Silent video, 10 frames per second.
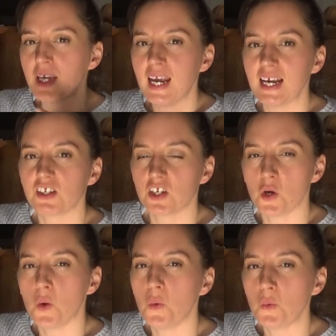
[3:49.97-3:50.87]
It's an
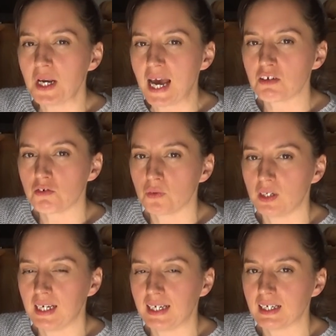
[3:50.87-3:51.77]
all-natural
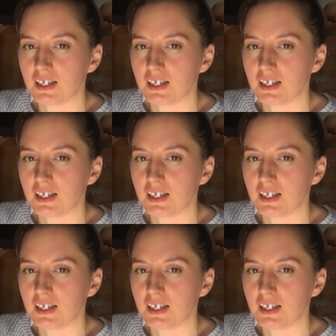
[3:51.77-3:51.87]
cleaner,